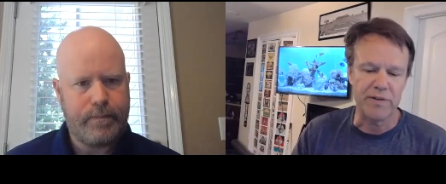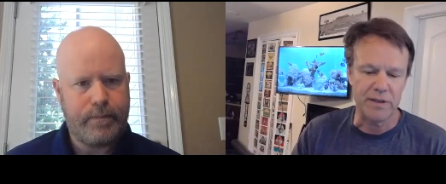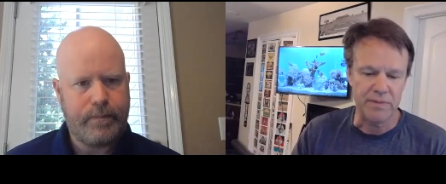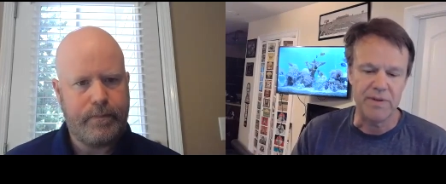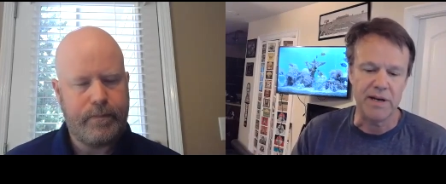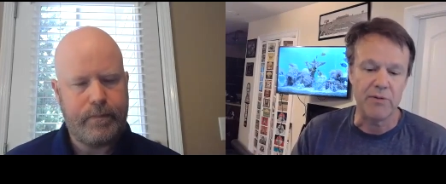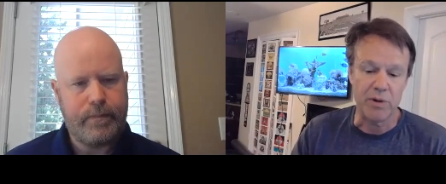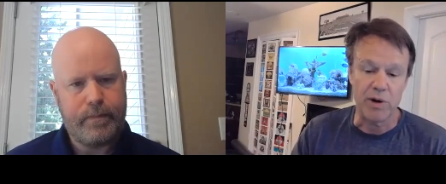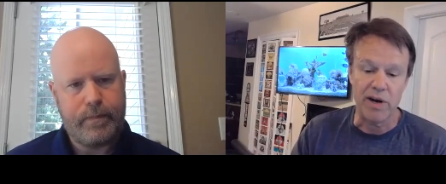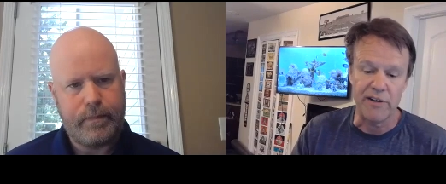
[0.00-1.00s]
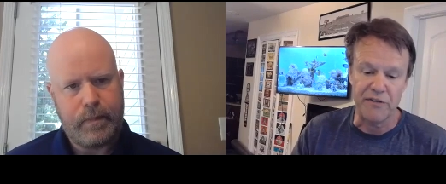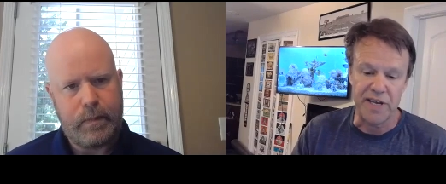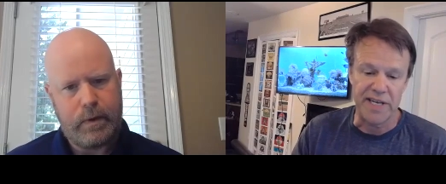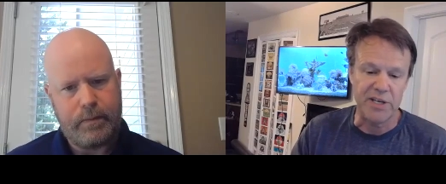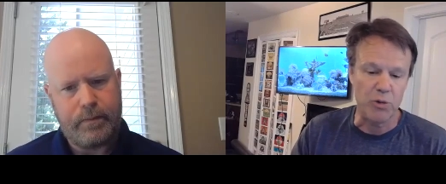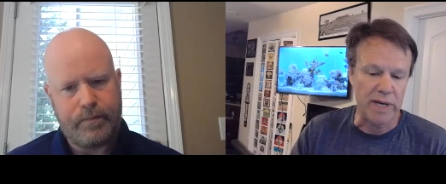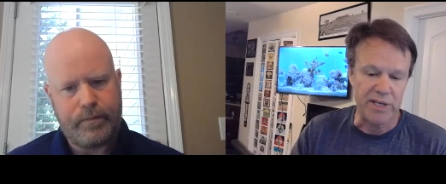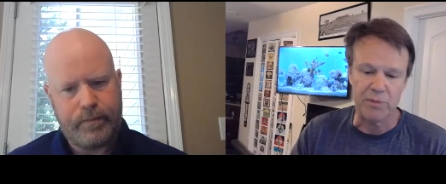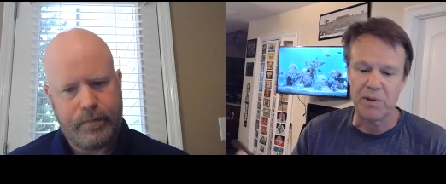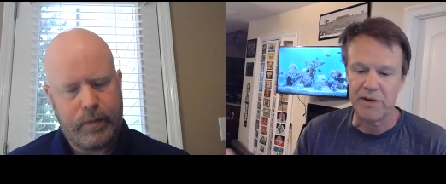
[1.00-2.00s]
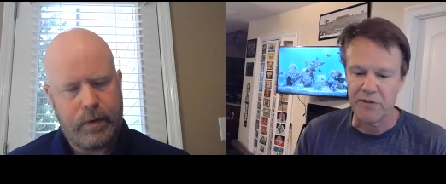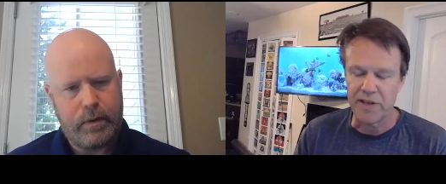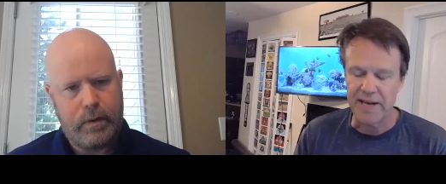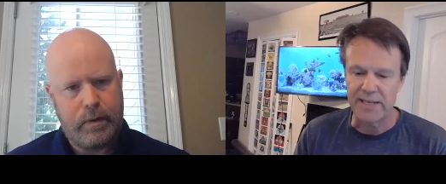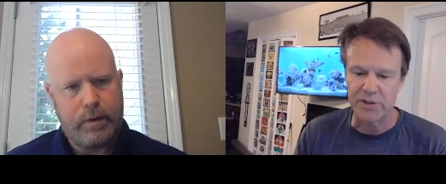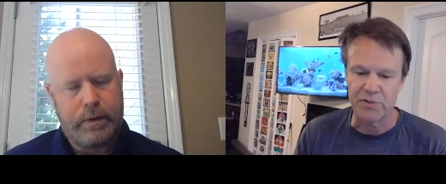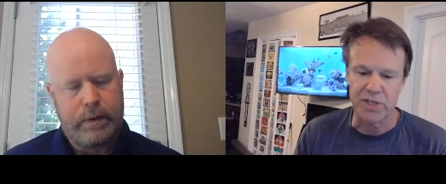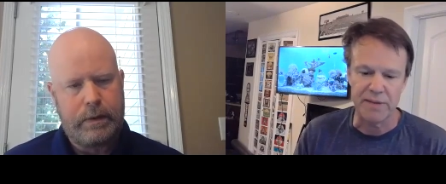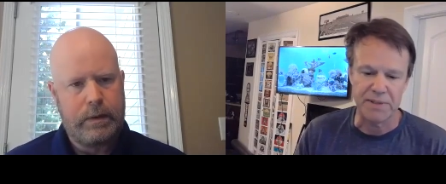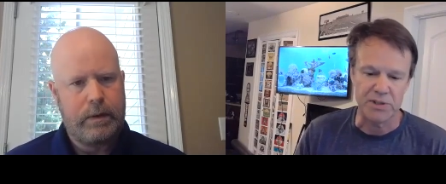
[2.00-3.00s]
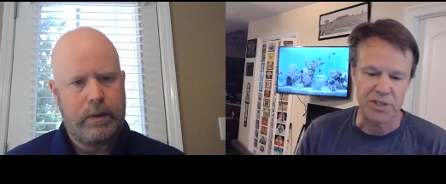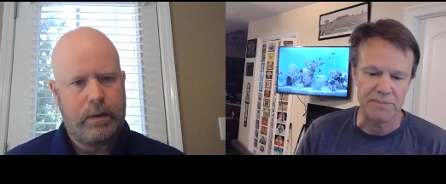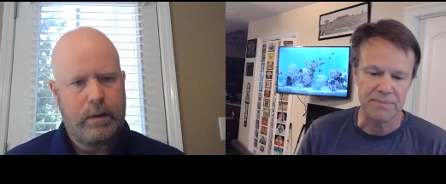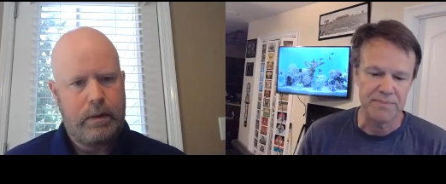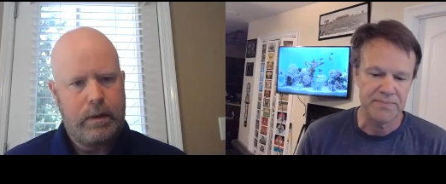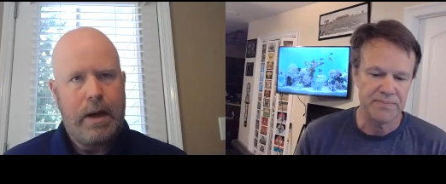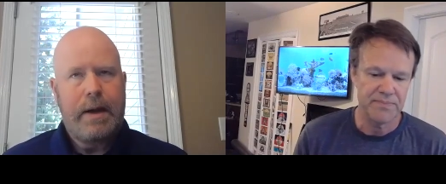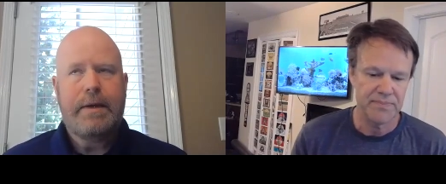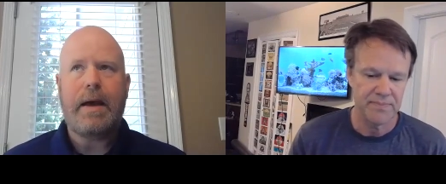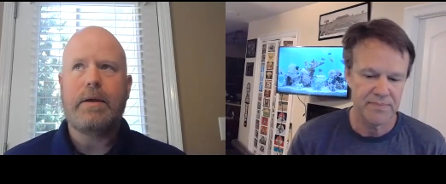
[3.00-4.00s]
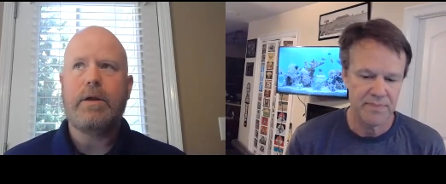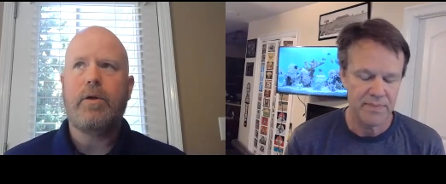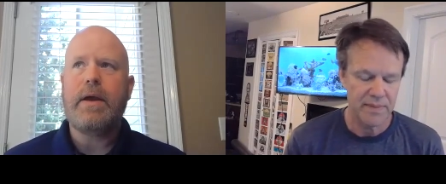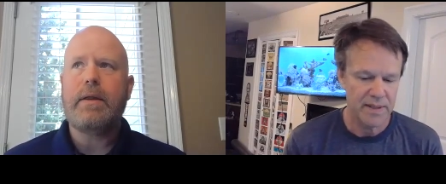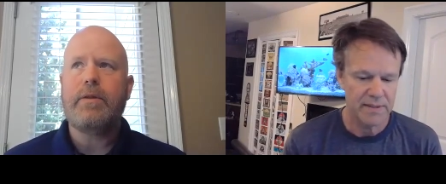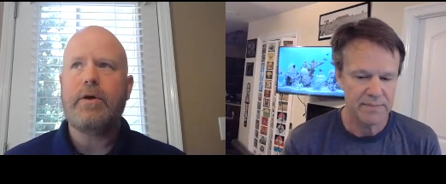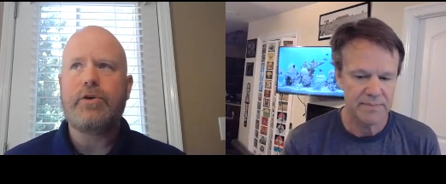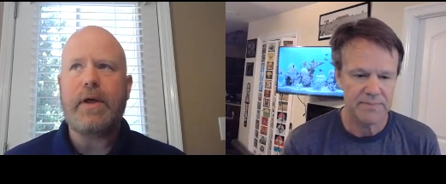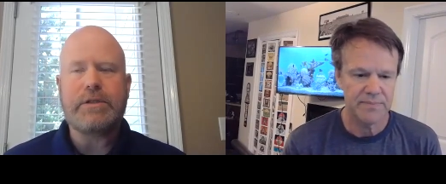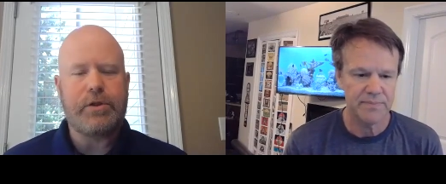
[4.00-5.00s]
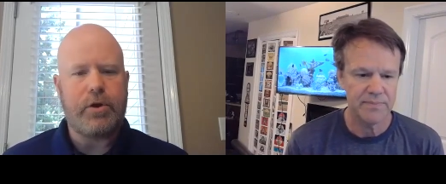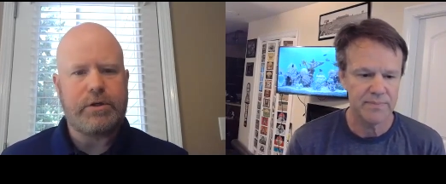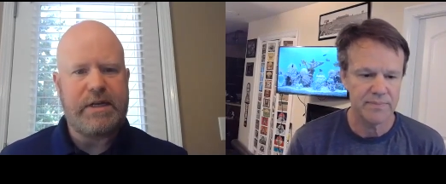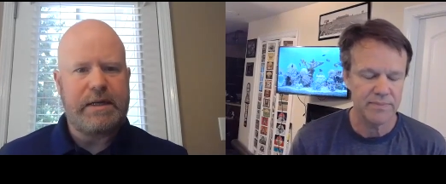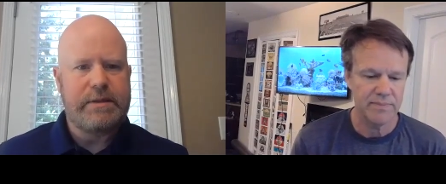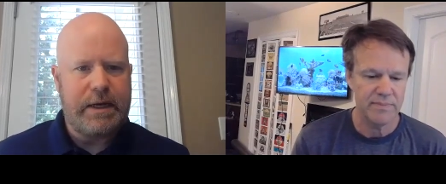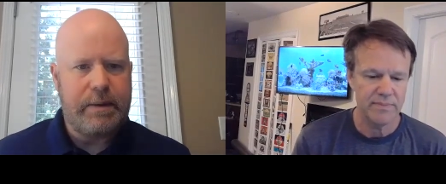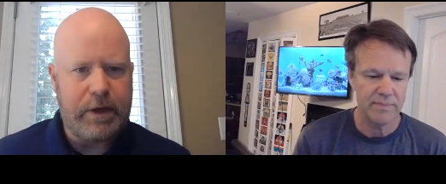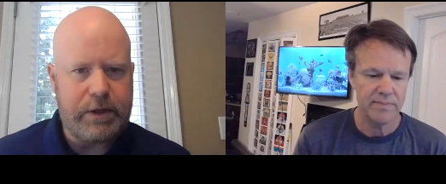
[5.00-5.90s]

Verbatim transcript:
Speaker 1: To, you know, they were undefeated. You win, you're playing for the national championship.
Speaker 2: Yeah, you know, they the 2013 team, like